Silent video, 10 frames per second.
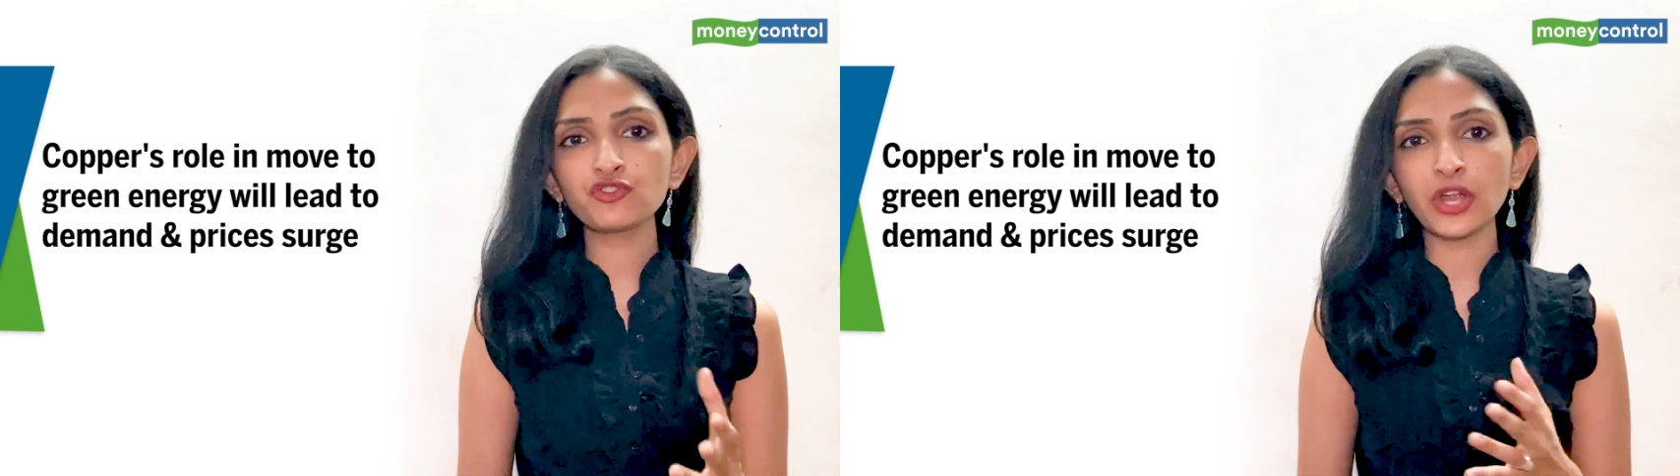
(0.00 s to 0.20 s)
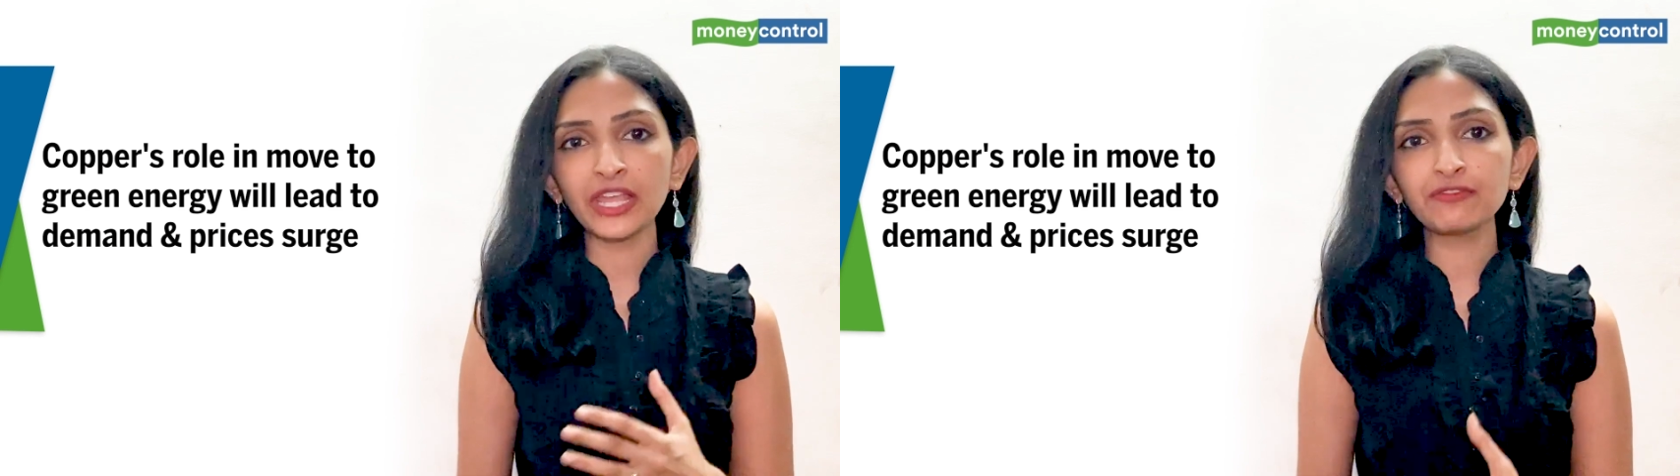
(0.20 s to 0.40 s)

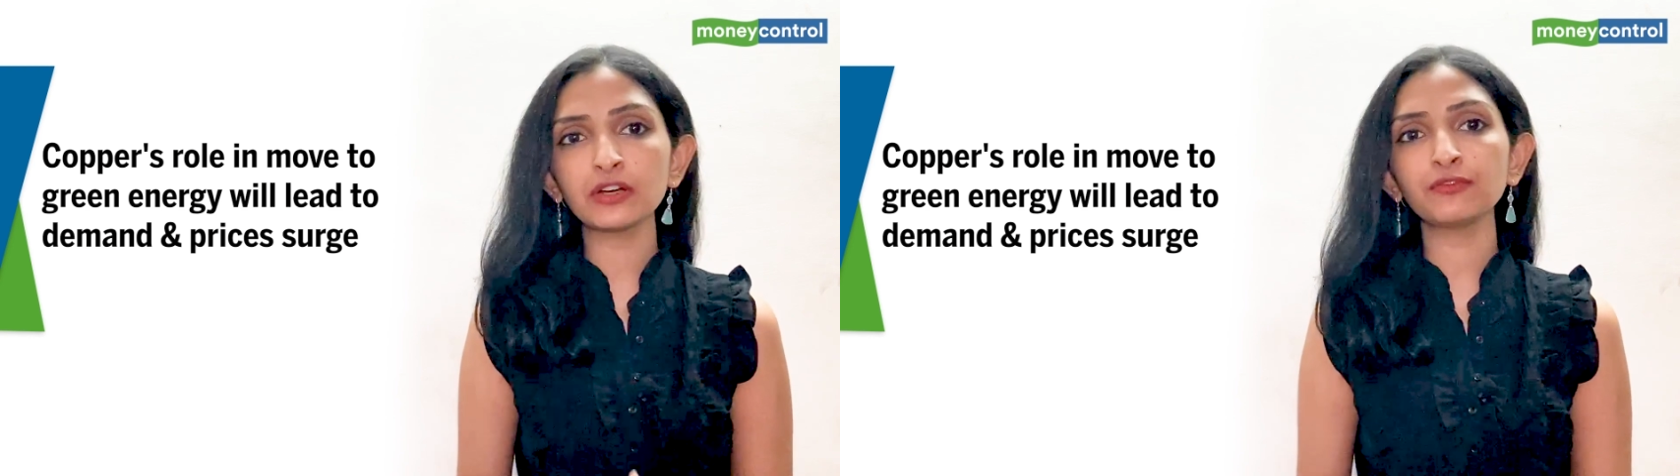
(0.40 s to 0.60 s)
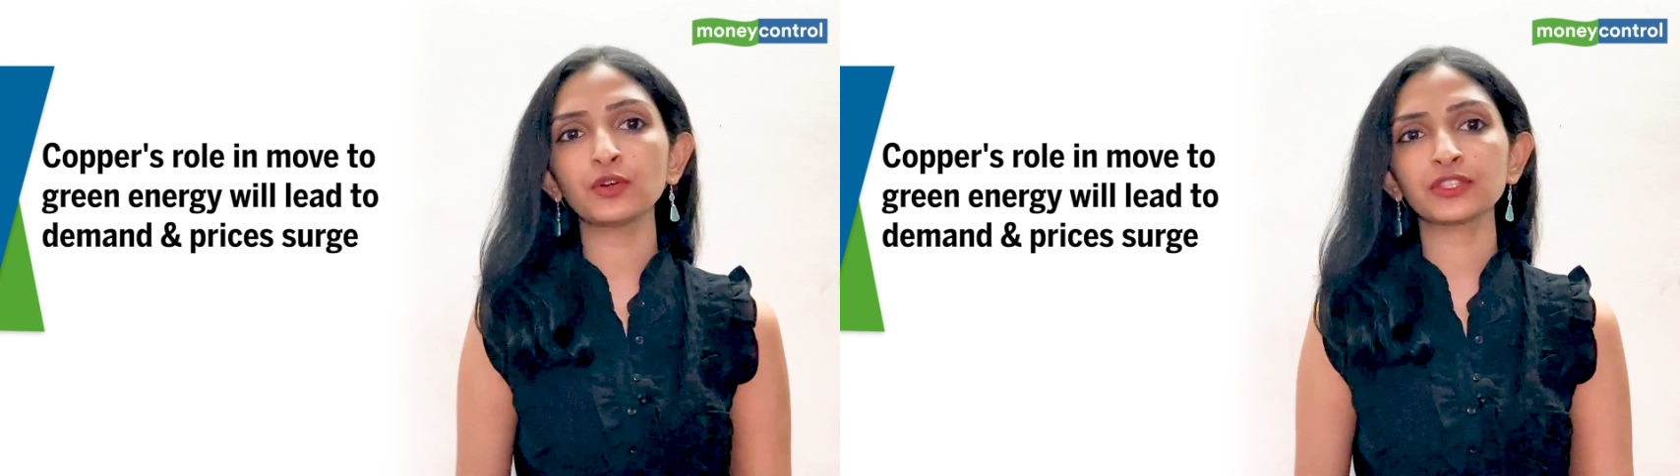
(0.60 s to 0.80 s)

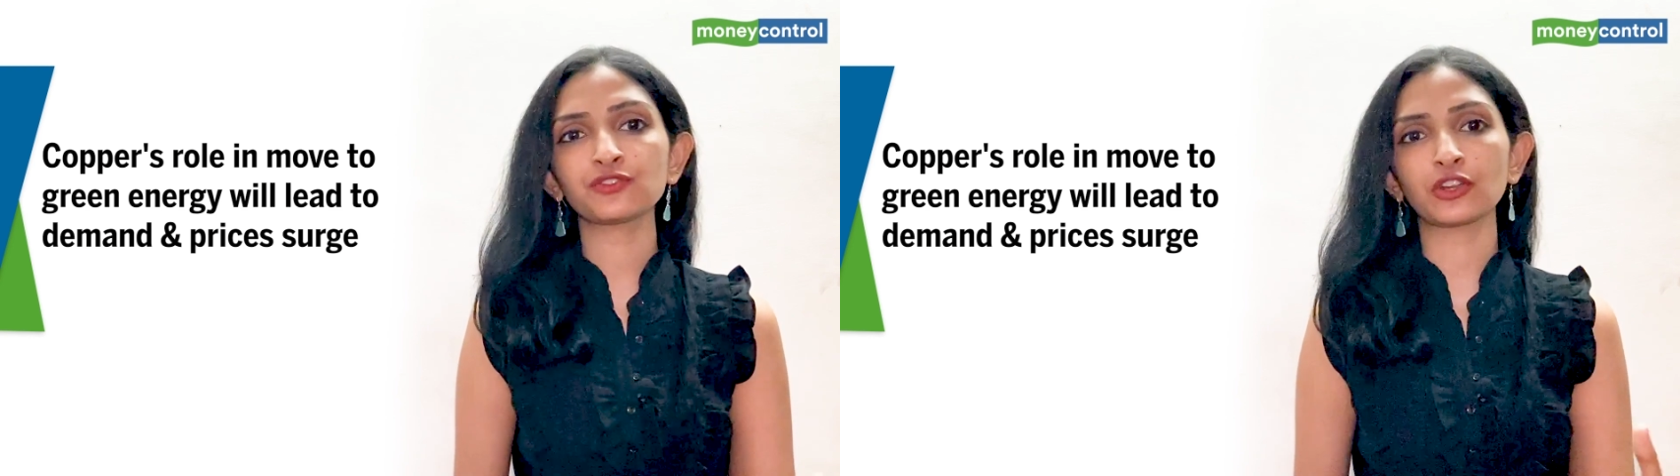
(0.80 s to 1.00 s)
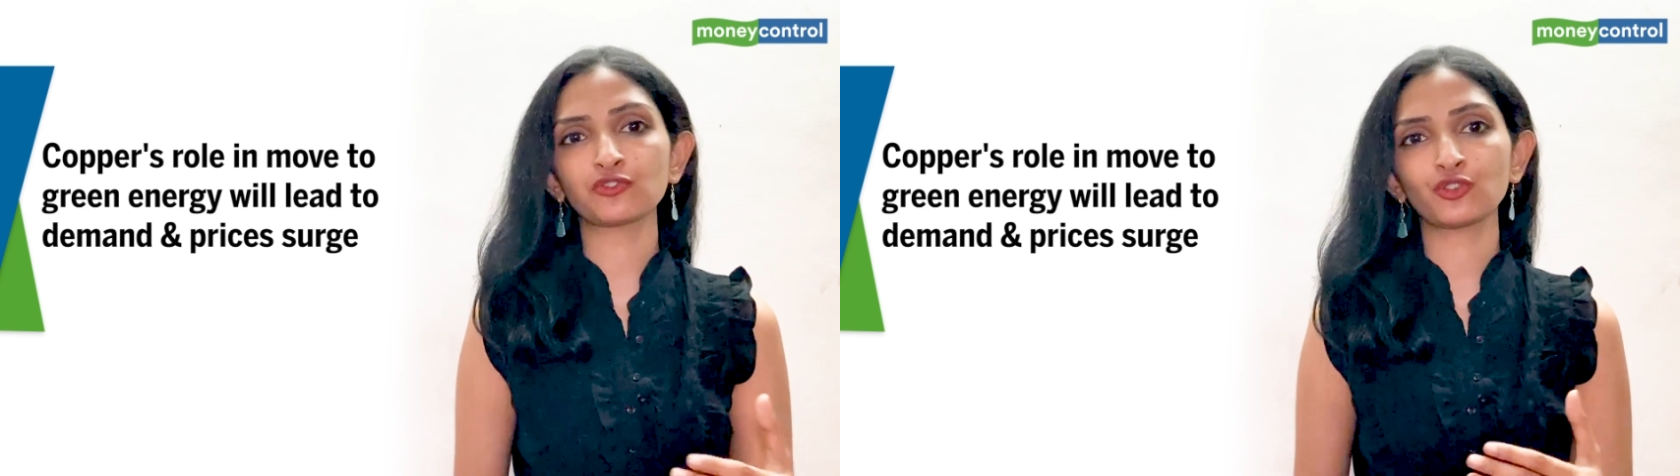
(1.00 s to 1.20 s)
driver for the
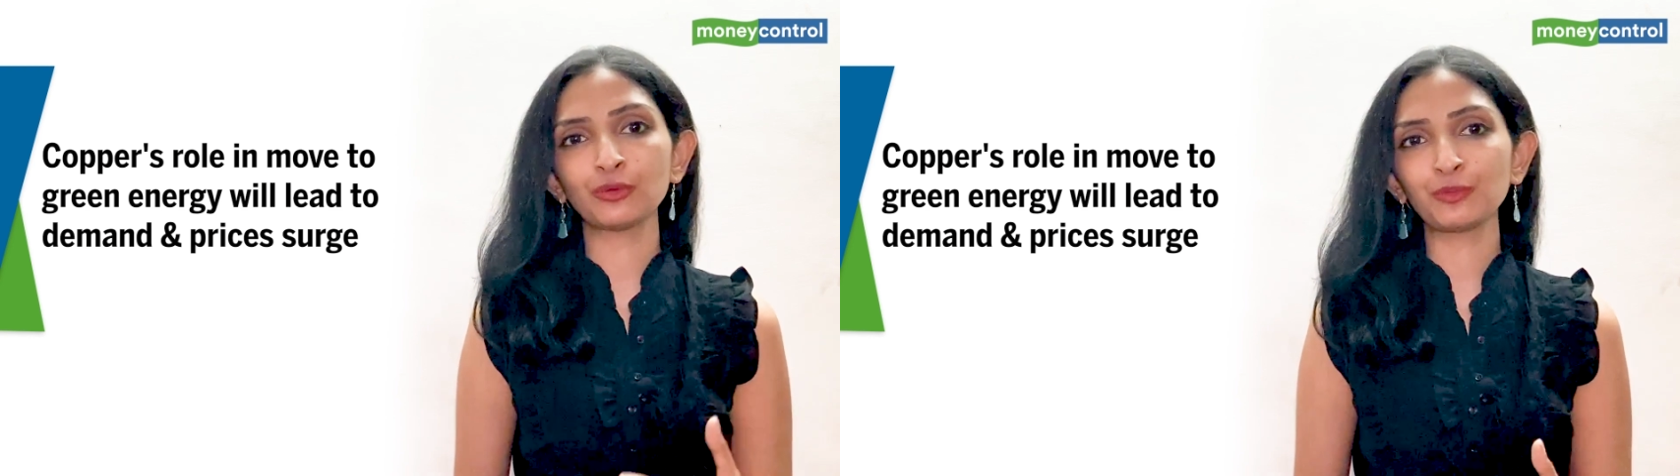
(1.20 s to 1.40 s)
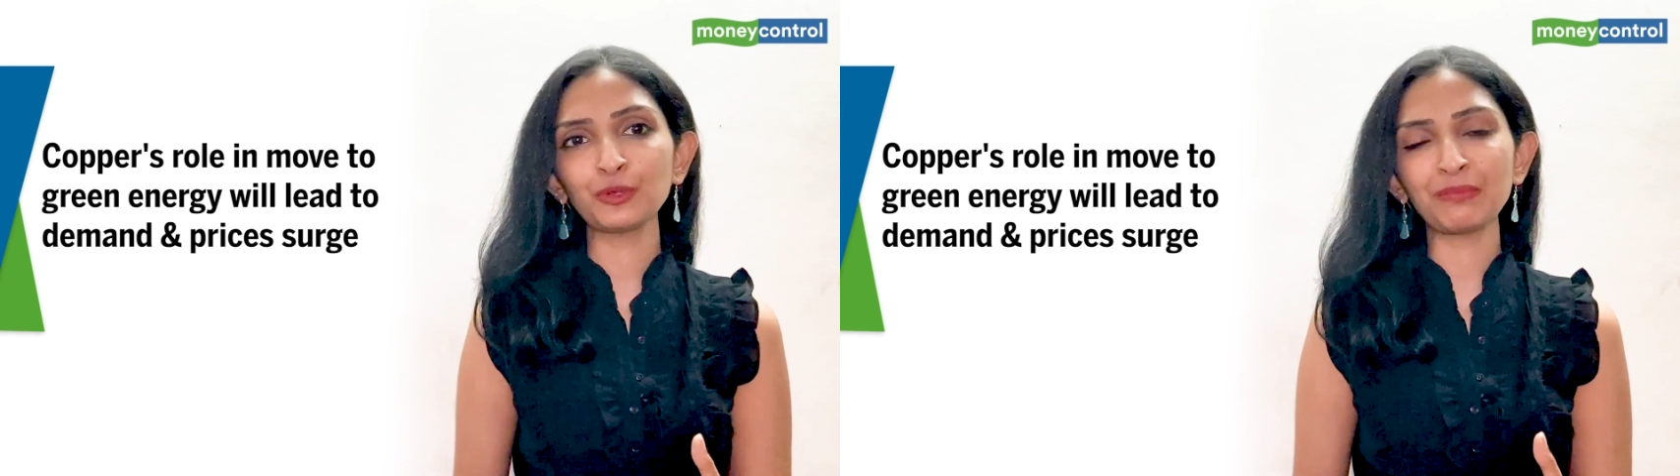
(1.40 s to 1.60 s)

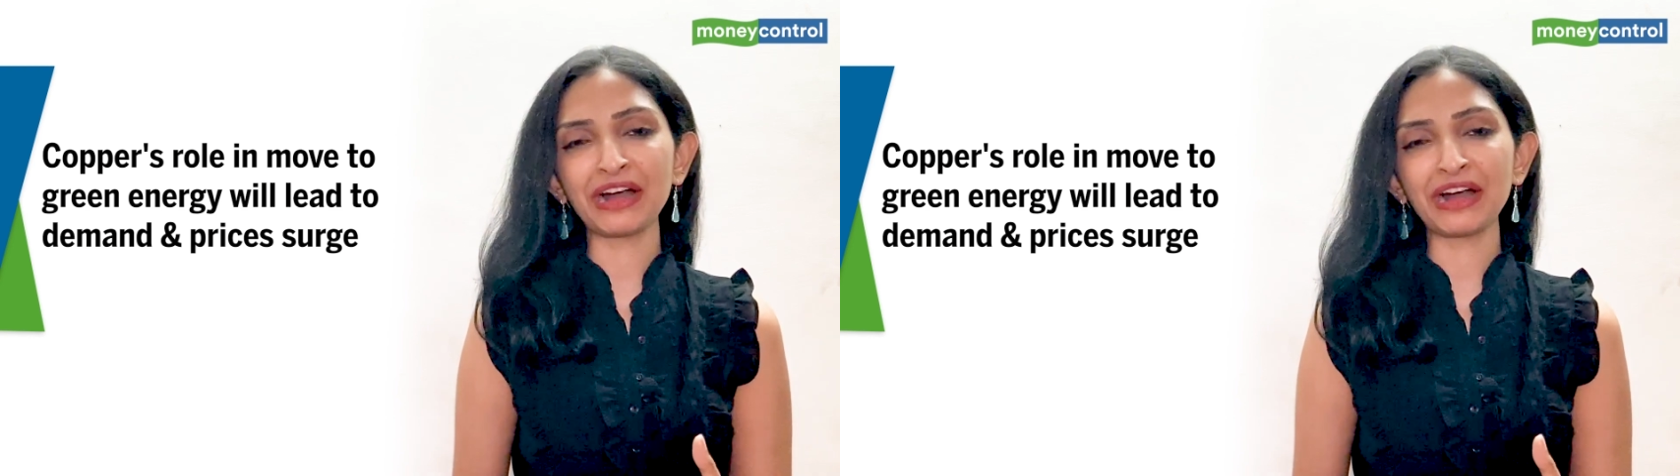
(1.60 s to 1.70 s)
structural bull